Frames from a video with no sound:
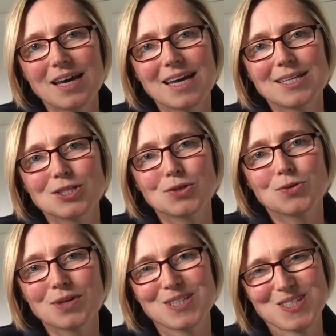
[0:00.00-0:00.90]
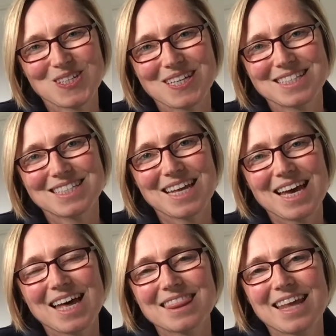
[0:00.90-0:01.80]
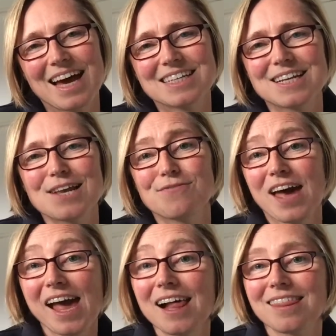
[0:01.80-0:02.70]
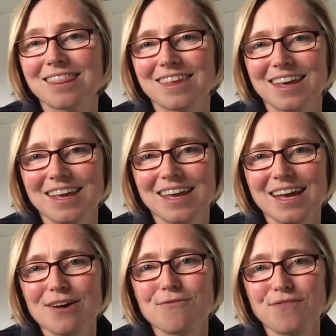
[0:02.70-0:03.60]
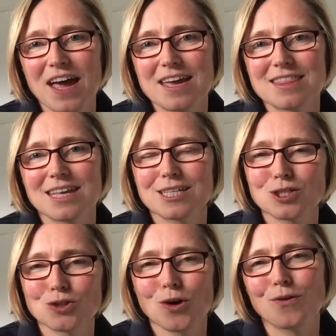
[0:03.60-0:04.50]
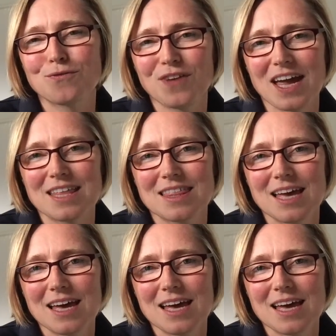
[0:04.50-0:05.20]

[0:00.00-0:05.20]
into Christians that live a healthy faith, a strong faith